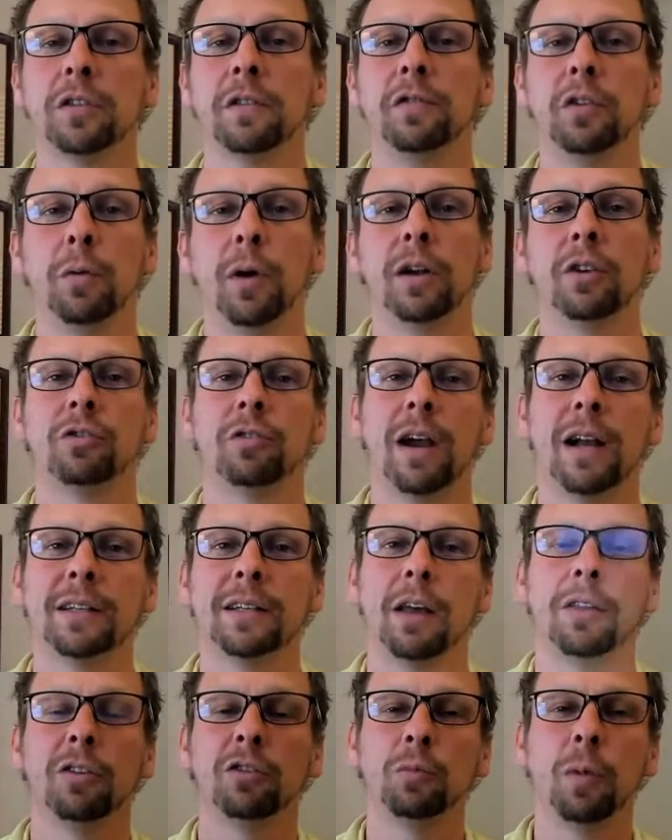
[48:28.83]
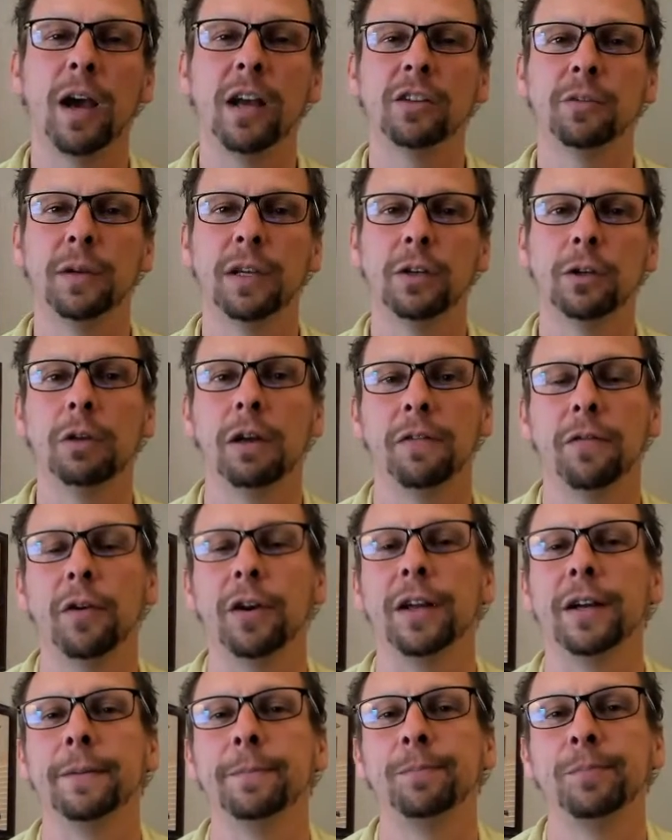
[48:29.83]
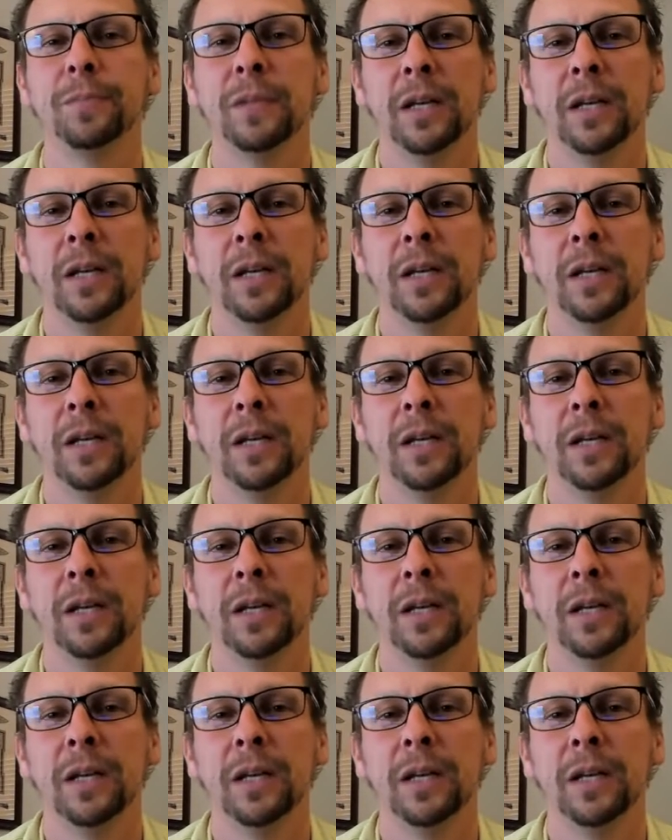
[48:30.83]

So if you want to track down those wines, we can do that for you.